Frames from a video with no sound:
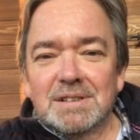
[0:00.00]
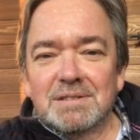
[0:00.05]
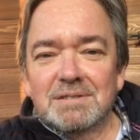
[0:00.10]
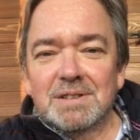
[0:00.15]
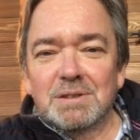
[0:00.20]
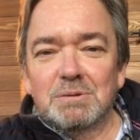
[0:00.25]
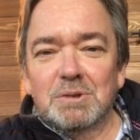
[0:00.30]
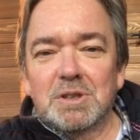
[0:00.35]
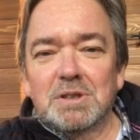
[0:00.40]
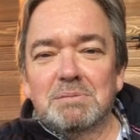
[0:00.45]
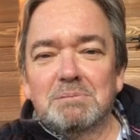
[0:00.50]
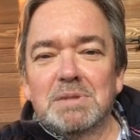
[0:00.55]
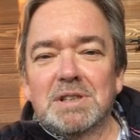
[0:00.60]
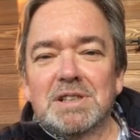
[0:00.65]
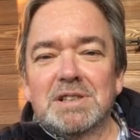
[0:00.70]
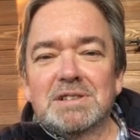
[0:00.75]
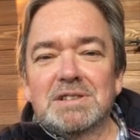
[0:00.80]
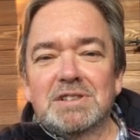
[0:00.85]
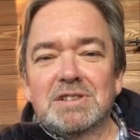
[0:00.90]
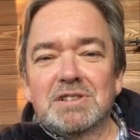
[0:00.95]
If you want
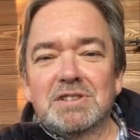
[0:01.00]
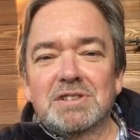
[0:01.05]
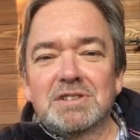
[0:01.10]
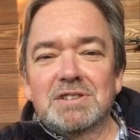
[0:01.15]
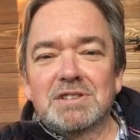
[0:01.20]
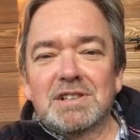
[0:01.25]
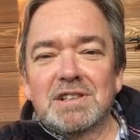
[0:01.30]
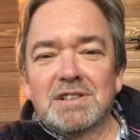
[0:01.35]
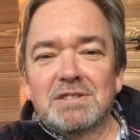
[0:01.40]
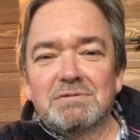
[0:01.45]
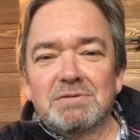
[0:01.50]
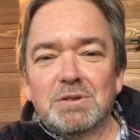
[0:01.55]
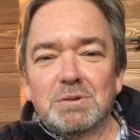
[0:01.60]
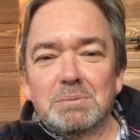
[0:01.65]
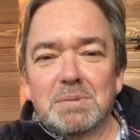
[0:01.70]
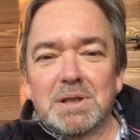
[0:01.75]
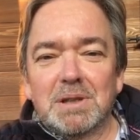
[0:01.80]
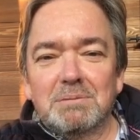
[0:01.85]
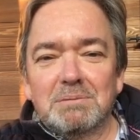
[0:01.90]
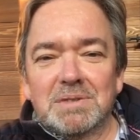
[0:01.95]
me, just
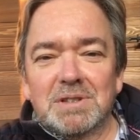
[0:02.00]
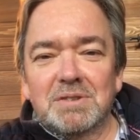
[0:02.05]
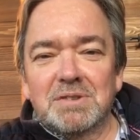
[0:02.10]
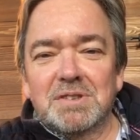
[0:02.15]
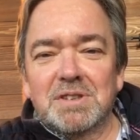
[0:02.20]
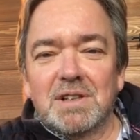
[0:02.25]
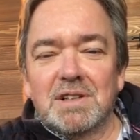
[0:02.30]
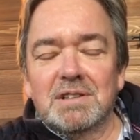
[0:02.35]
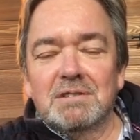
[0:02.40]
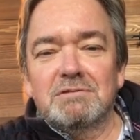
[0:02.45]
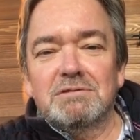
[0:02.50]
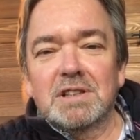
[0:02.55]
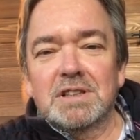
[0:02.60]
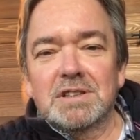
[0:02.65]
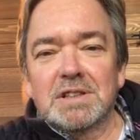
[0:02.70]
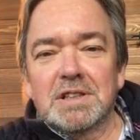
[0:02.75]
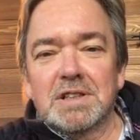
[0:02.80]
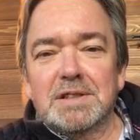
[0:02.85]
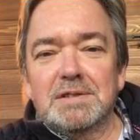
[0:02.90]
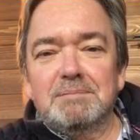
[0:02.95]
phone me up and I'll try and
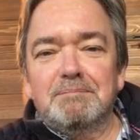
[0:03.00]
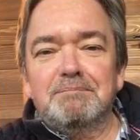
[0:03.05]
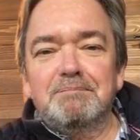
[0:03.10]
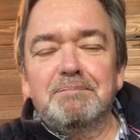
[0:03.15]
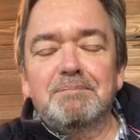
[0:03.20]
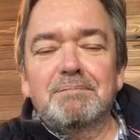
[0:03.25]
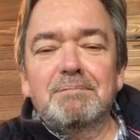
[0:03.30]
fit you in.